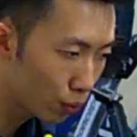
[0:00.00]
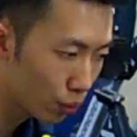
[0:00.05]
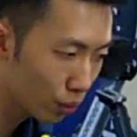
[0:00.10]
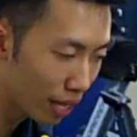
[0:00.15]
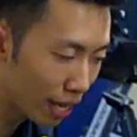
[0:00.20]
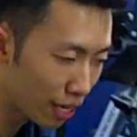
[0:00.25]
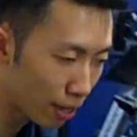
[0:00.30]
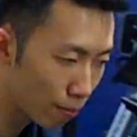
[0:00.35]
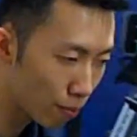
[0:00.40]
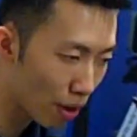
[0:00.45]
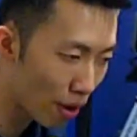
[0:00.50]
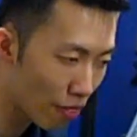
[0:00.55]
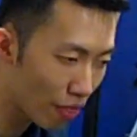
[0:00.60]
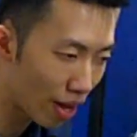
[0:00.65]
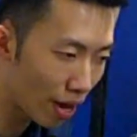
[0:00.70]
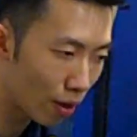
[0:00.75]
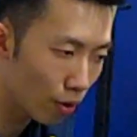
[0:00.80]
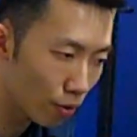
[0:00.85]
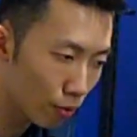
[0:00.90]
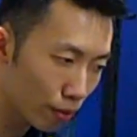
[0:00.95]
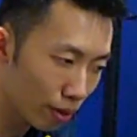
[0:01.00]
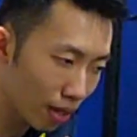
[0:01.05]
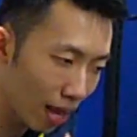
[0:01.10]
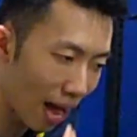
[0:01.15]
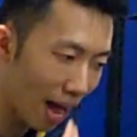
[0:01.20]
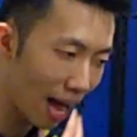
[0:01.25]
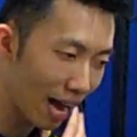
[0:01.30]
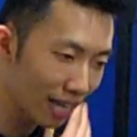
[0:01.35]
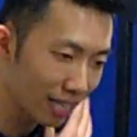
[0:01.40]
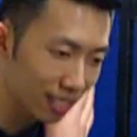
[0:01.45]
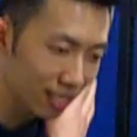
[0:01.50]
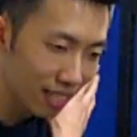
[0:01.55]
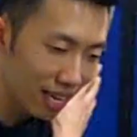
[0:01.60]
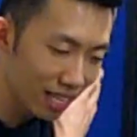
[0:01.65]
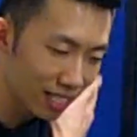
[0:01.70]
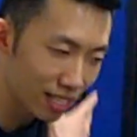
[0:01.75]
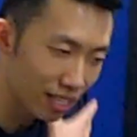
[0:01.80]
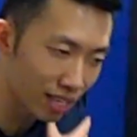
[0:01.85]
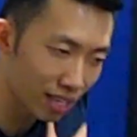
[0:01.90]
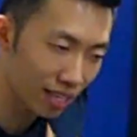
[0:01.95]
let your breath out, relax.
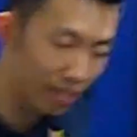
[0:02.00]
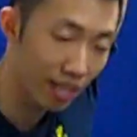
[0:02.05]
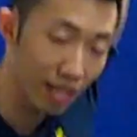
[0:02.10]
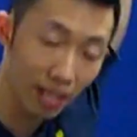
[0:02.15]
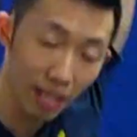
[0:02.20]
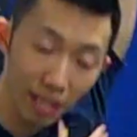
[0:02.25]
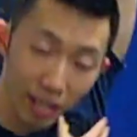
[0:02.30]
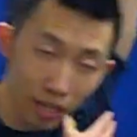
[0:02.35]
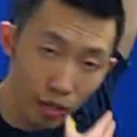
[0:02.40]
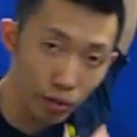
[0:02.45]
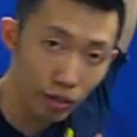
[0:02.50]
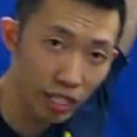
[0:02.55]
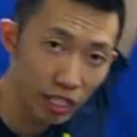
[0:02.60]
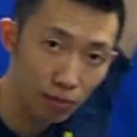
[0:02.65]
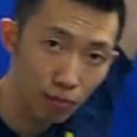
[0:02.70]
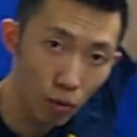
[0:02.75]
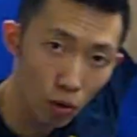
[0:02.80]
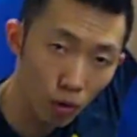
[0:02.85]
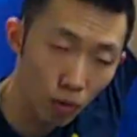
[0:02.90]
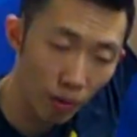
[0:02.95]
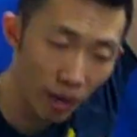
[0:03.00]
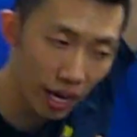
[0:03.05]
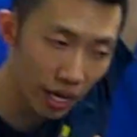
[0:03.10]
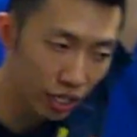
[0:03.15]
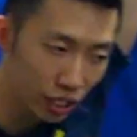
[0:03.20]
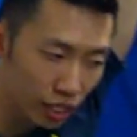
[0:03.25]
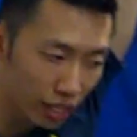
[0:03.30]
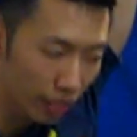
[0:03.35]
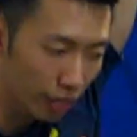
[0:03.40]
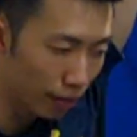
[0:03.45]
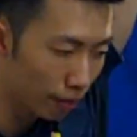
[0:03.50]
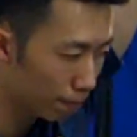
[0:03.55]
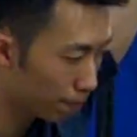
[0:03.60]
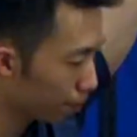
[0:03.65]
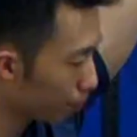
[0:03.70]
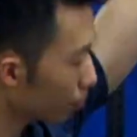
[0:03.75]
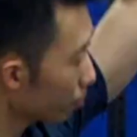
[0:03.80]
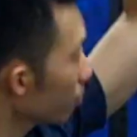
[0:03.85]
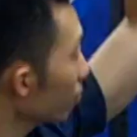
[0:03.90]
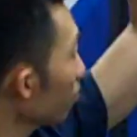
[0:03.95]
That's going to increase more range there.
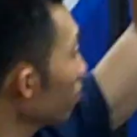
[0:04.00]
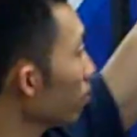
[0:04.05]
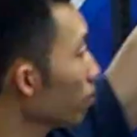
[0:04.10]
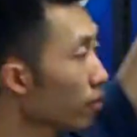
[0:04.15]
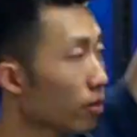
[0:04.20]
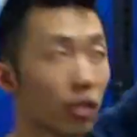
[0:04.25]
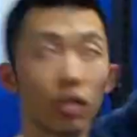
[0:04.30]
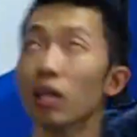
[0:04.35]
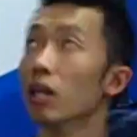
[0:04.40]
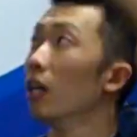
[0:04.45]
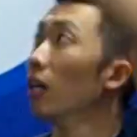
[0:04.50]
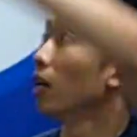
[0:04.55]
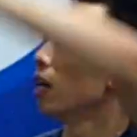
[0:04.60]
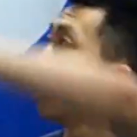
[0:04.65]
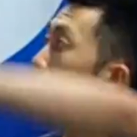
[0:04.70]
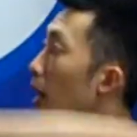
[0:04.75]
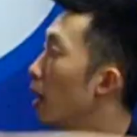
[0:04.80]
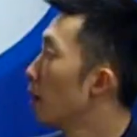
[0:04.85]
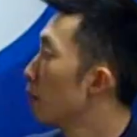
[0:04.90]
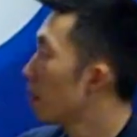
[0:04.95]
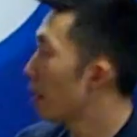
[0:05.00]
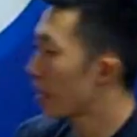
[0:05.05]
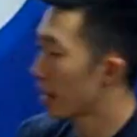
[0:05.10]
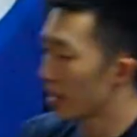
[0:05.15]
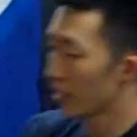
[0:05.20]
I